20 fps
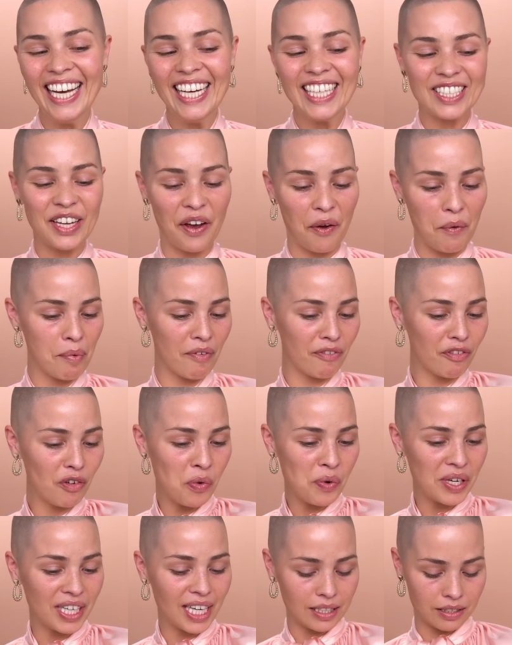So before
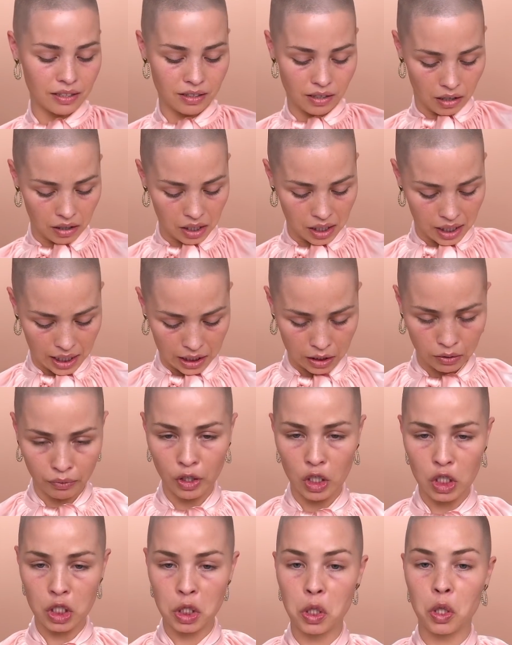we get started, let's
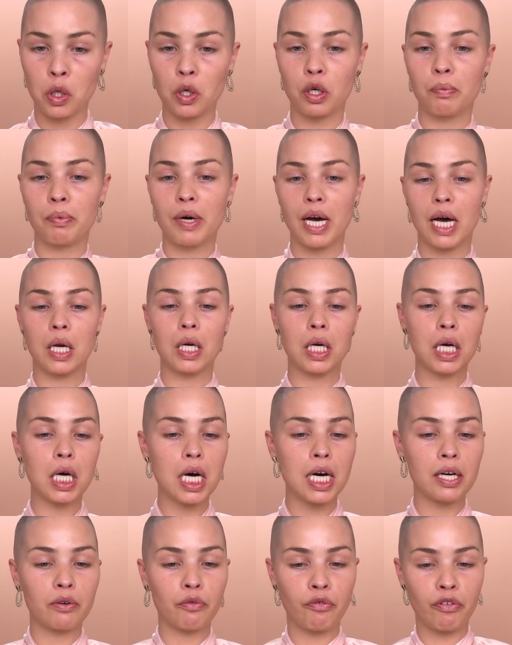first talk about
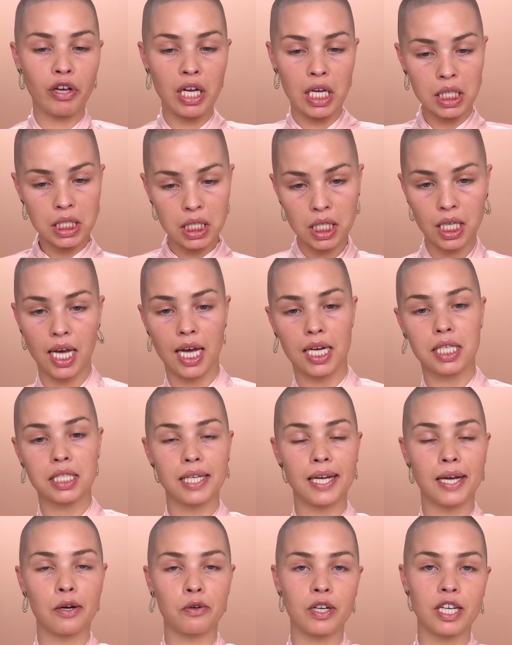outfits and
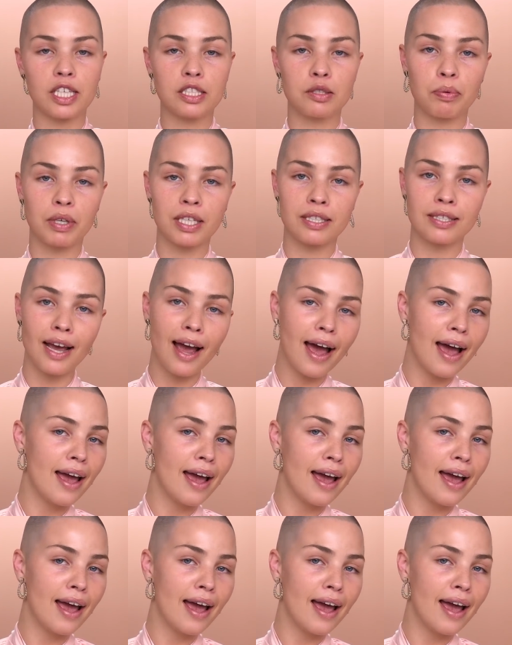earrings, because